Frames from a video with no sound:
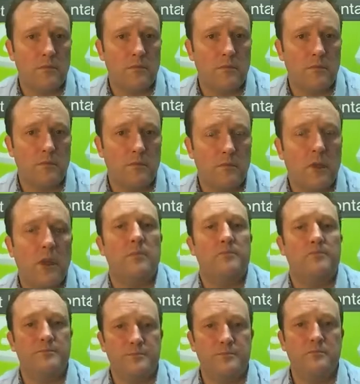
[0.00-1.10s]

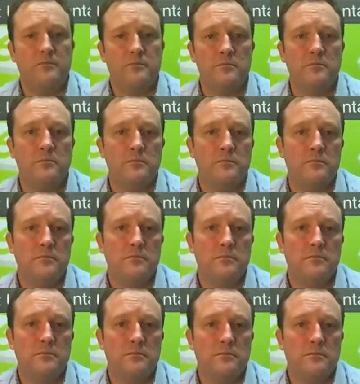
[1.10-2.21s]

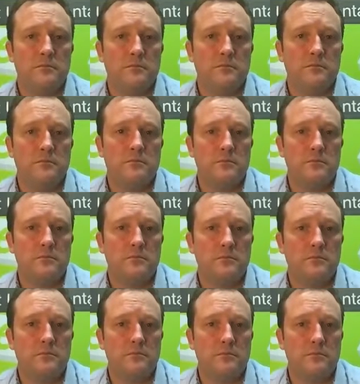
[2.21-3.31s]

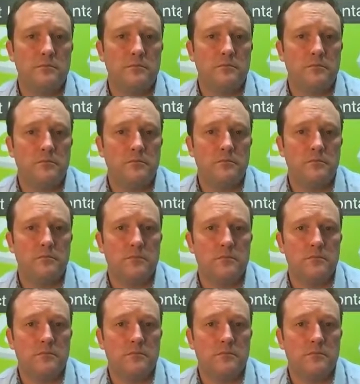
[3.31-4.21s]
The person shown says nothing.